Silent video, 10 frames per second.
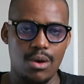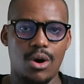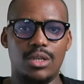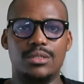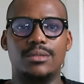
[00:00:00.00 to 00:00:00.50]

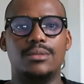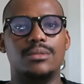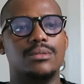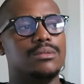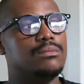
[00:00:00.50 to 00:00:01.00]

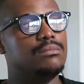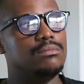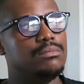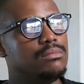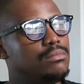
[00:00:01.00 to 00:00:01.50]

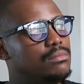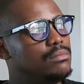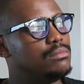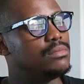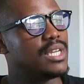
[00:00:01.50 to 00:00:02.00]

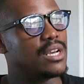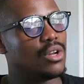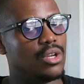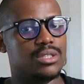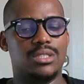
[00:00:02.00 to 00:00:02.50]
on
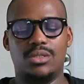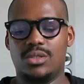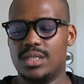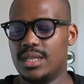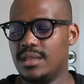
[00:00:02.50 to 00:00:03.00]
Takealot you
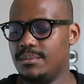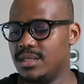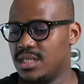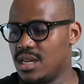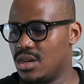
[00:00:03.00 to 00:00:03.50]
can get them
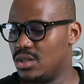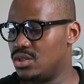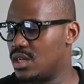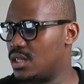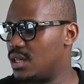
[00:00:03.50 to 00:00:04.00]
on Takealot
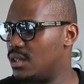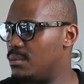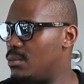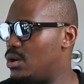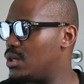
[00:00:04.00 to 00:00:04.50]
you can get
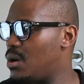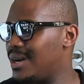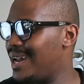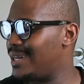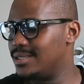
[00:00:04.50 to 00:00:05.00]
them on
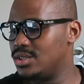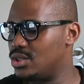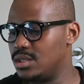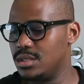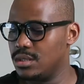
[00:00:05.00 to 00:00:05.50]
online
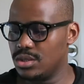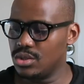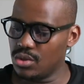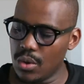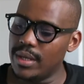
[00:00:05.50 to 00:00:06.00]
AJ.
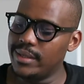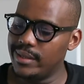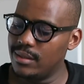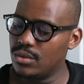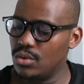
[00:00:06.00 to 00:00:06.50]
just go and
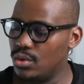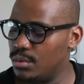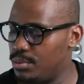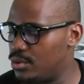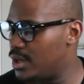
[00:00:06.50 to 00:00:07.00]
then google
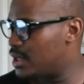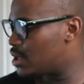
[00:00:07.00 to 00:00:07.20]
blu-ray